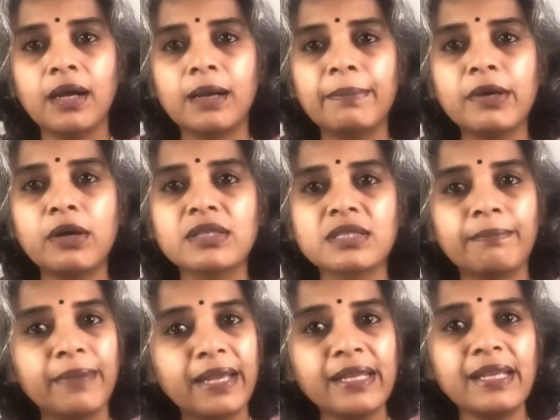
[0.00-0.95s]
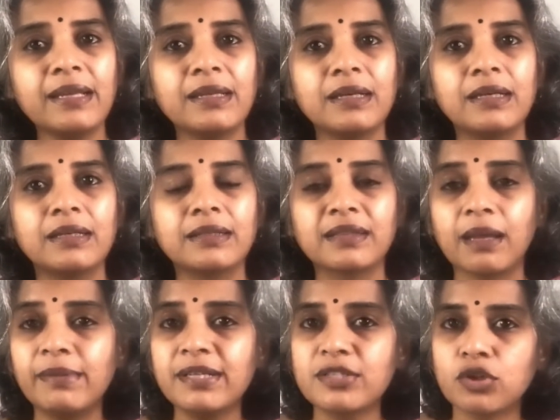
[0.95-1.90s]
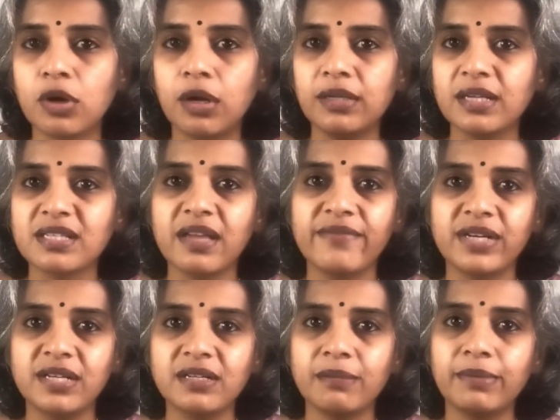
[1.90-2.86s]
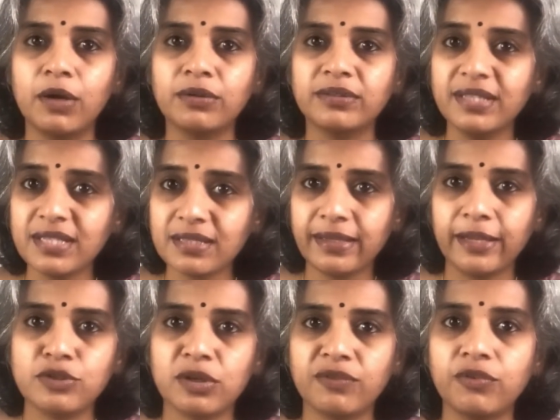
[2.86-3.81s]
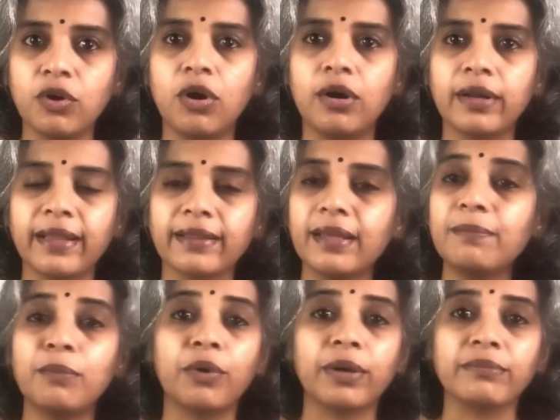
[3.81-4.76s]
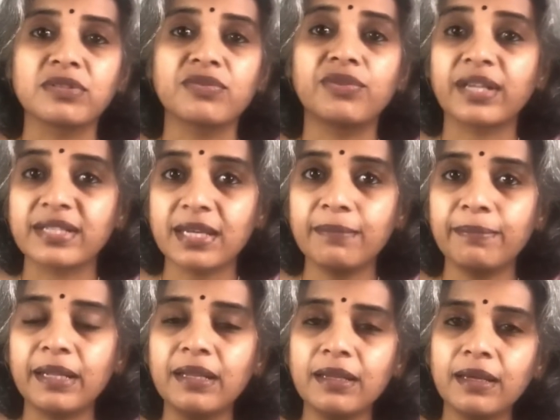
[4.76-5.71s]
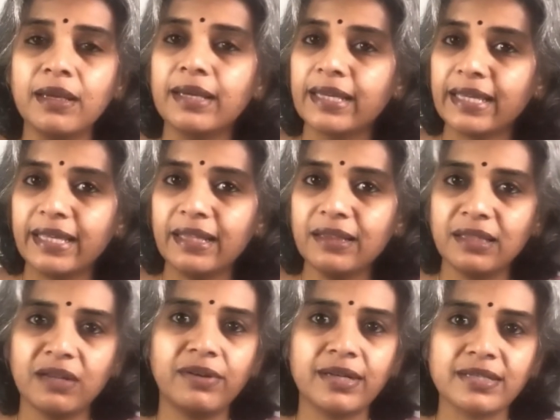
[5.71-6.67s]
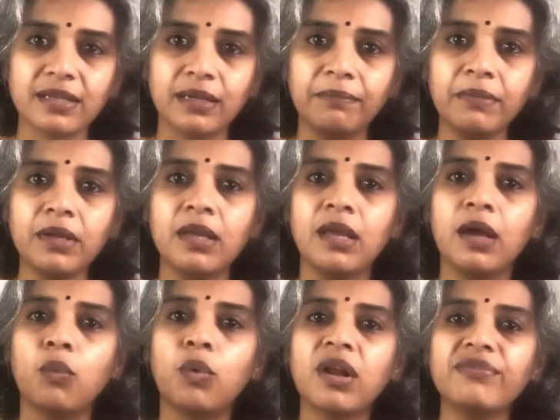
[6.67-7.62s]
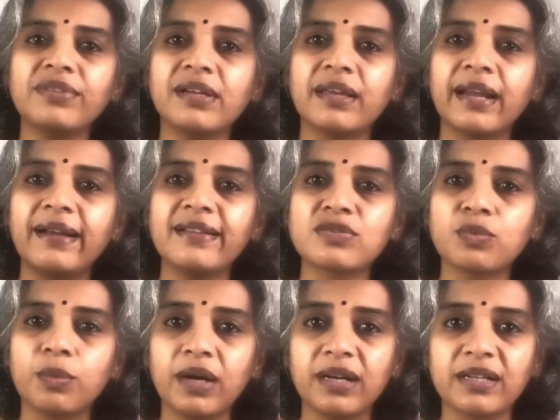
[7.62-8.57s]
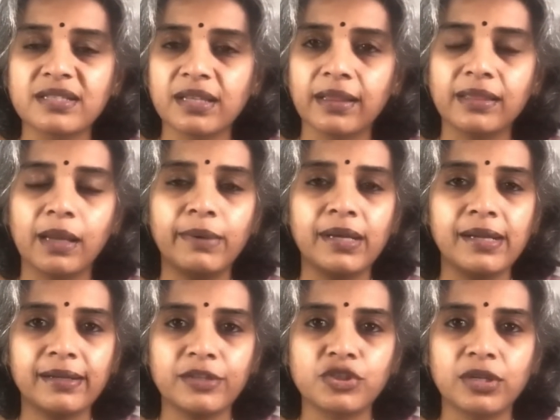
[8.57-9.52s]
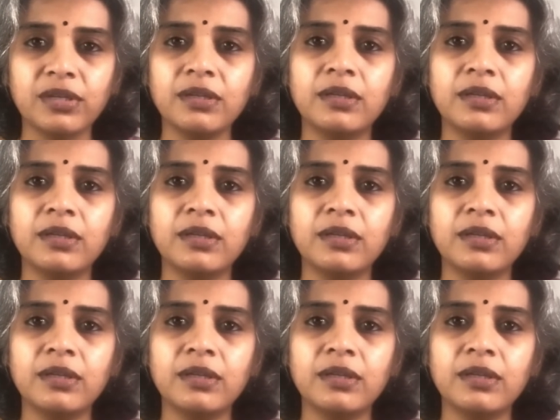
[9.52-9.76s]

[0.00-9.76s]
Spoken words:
Because many Tamil scholars have written about this nature of God in their poems. For example, in Thiruvasagam, one of the greatest works in Tamil literature,